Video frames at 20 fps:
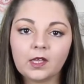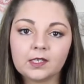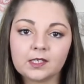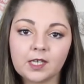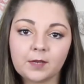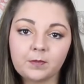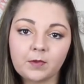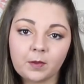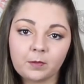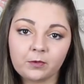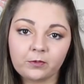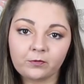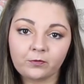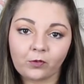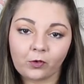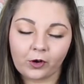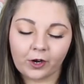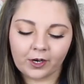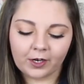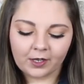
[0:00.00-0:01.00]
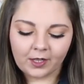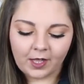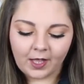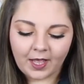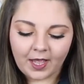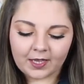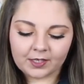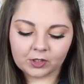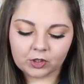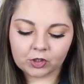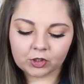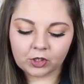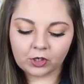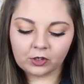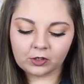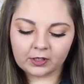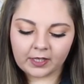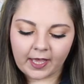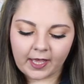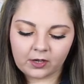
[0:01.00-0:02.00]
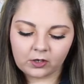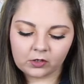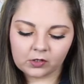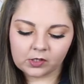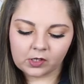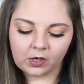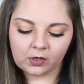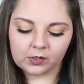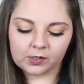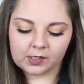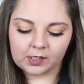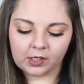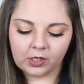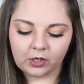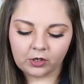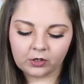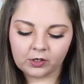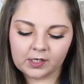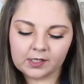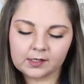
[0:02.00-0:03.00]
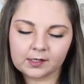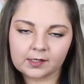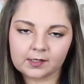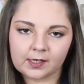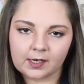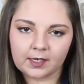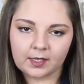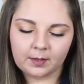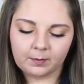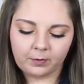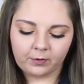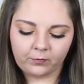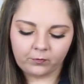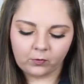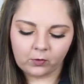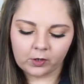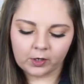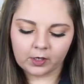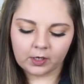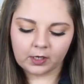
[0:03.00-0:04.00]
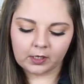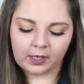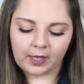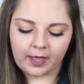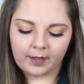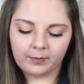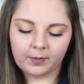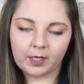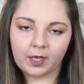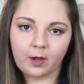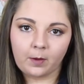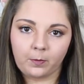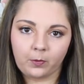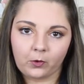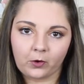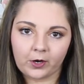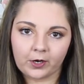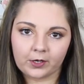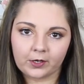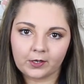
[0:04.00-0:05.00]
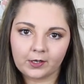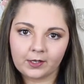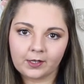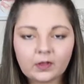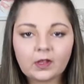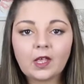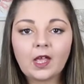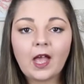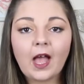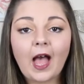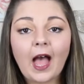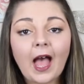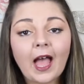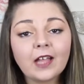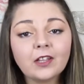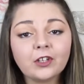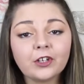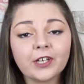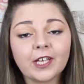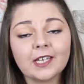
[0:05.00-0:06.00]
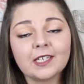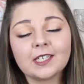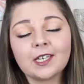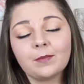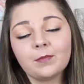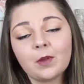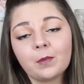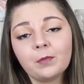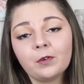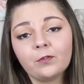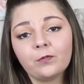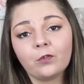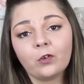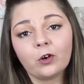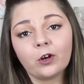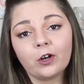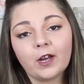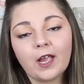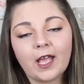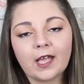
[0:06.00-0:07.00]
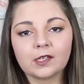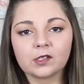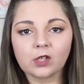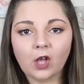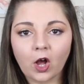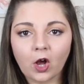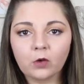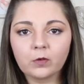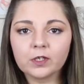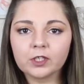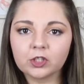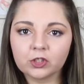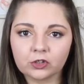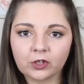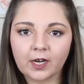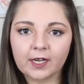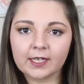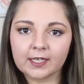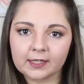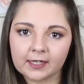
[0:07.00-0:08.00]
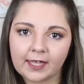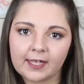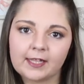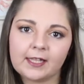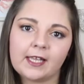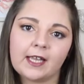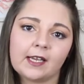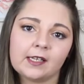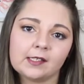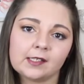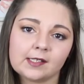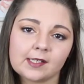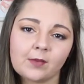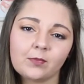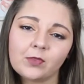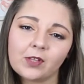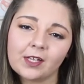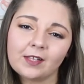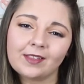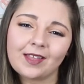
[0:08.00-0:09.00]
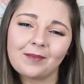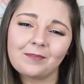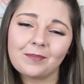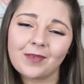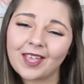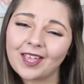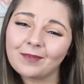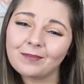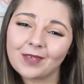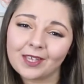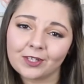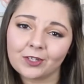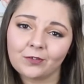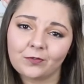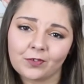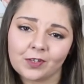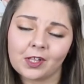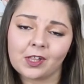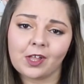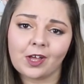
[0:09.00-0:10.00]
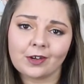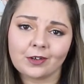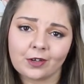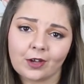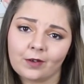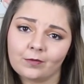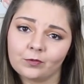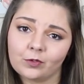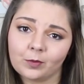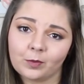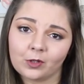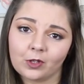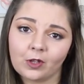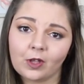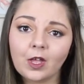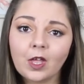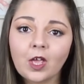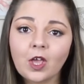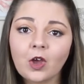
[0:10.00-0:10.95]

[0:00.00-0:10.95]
Tip number 4, ensure ladders are secure and steady before climbing aboard. I look at tip number 4 as always treading lightly on something that may make you feel uncomfortable.